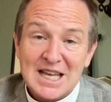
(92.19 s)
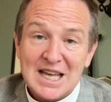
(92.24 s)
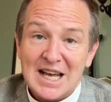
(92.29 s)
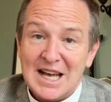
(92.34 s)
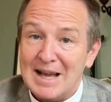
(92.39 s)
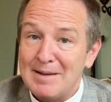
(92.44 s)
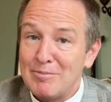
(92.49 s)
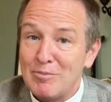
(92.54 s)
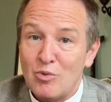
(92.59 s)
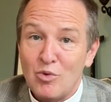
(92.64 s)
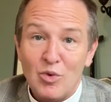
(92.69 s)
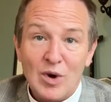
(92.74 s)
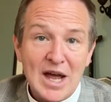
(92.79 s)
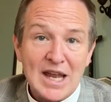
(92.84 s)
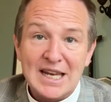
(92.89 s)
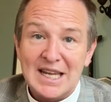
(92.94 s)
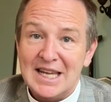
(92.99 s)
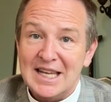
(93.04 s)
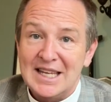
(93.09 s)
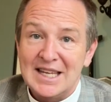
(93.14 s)
I'm
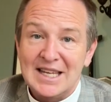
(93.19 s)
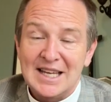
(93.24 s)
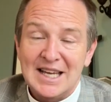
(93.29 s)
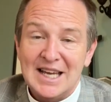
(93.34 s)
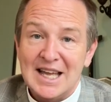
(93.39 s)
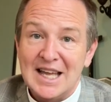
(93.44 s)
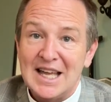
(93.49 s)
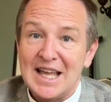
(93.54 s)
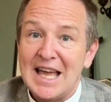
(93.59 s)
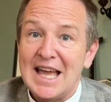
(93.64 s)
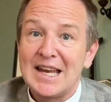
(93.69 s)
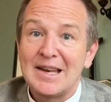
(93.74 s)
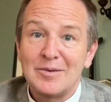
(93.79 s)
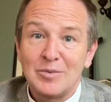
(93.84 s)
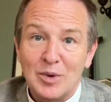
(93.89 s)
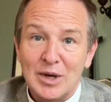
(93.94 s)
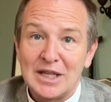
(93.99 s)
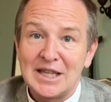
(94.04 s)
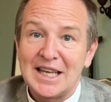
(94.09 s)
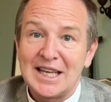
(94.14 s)
ready and
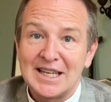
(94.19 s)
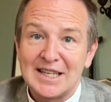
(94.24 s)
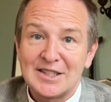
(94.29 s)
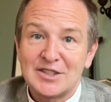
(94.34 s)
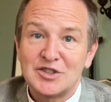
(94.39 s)
willing